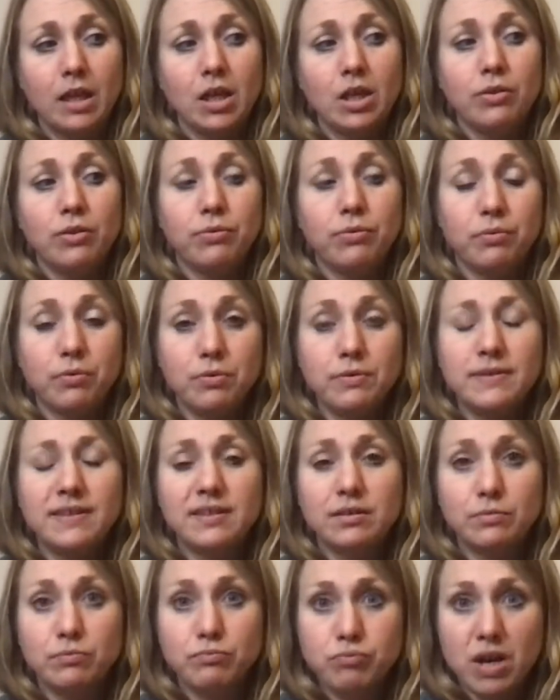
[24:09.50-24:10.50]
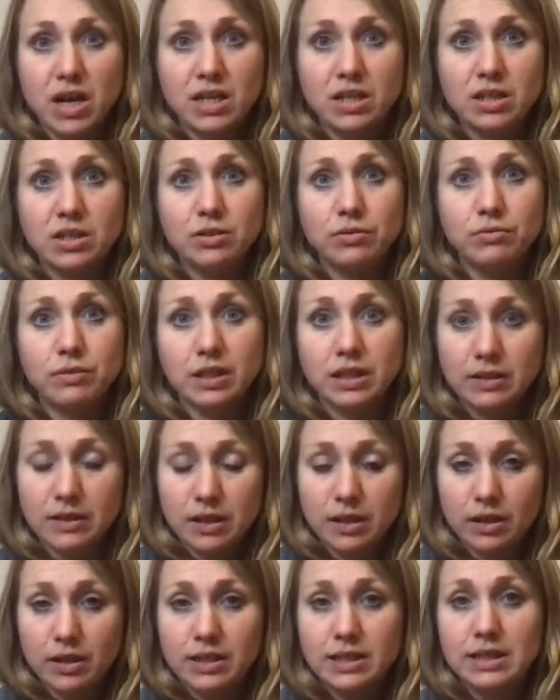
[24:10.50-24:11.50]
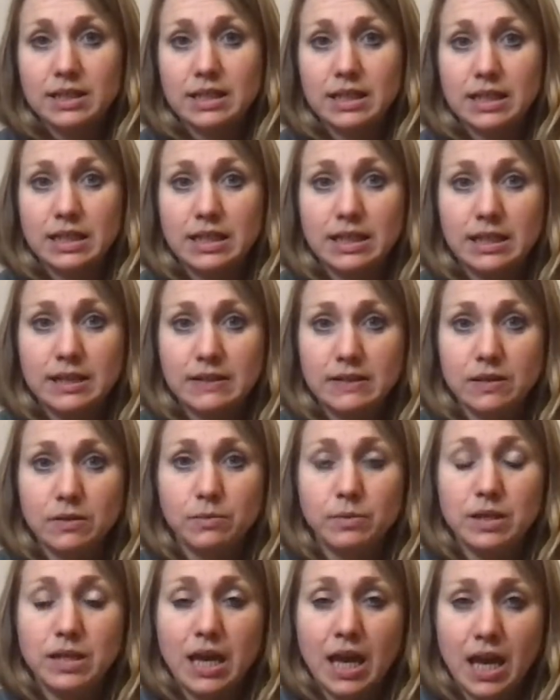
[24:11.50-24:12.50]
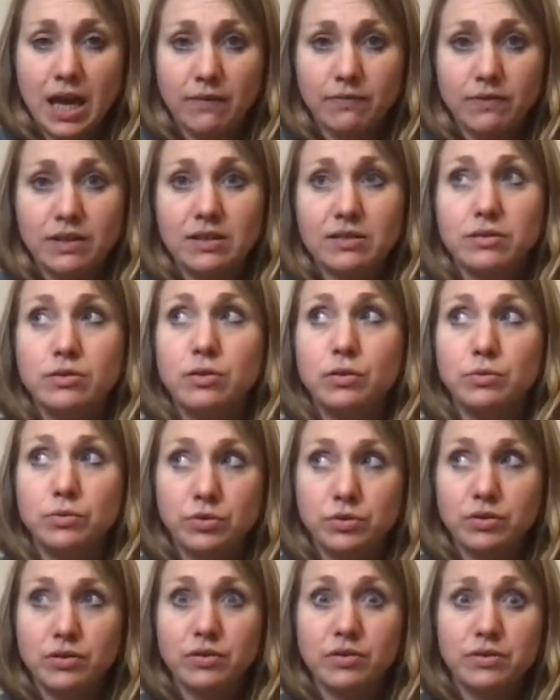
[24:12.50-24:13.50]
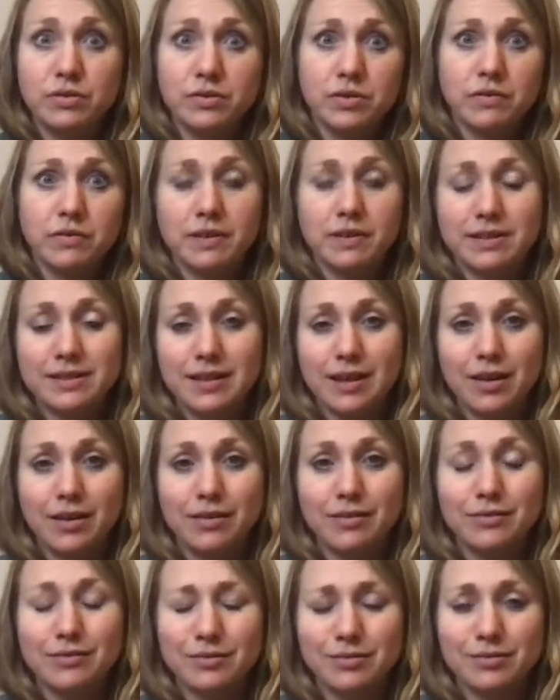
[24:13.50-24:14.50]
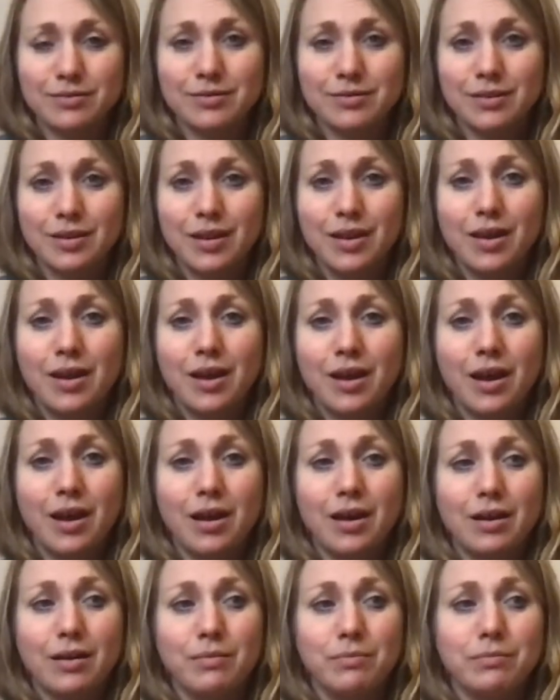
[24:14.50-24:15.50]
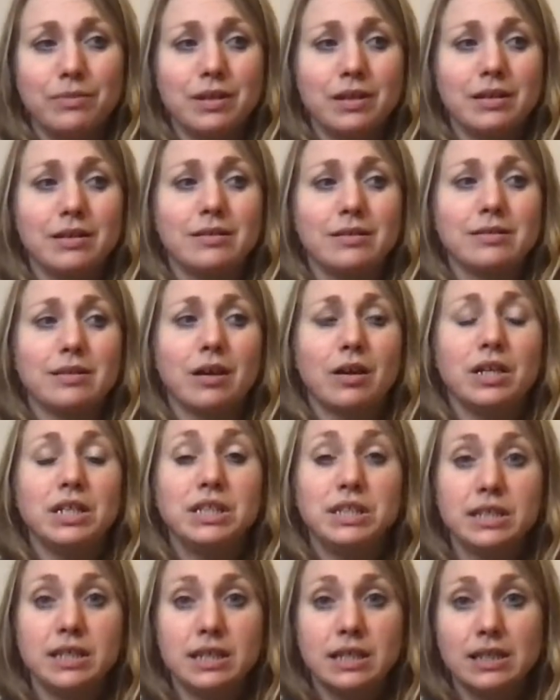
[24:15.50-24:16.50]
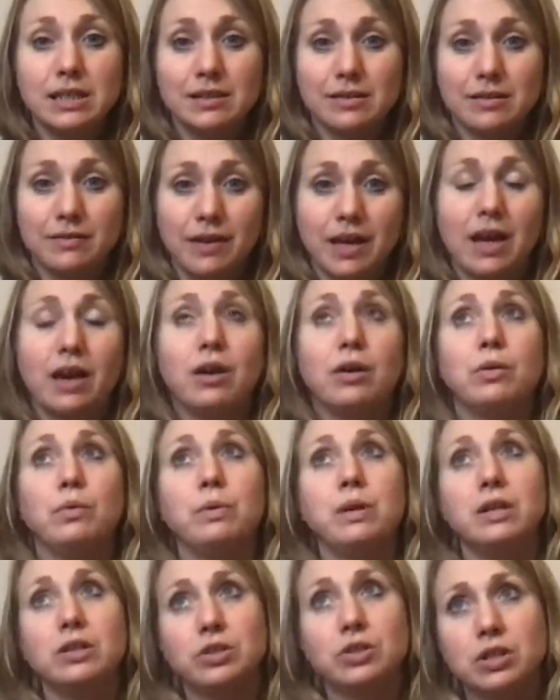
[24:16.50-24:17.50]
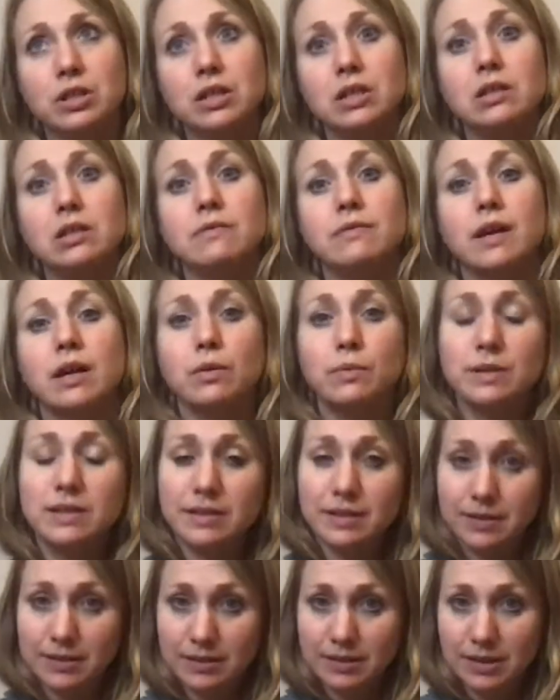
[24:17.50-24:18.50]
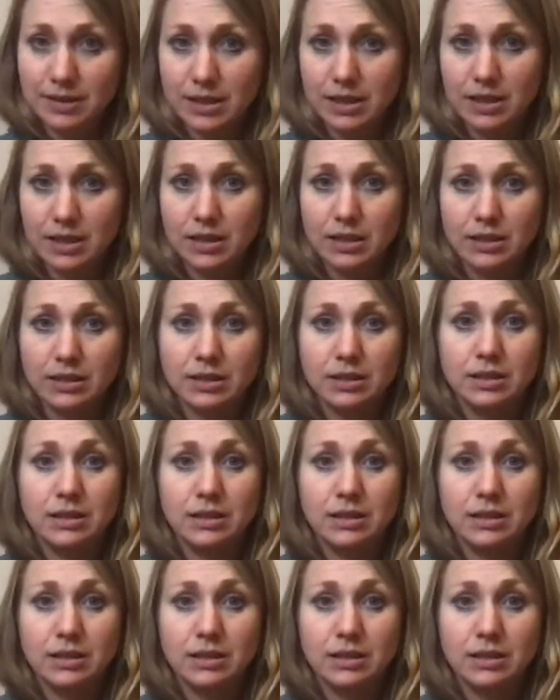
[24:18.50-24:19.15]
through surrendering the ideas that we have, these notions of ourselves, these ideas of how we achieve, how we succeed,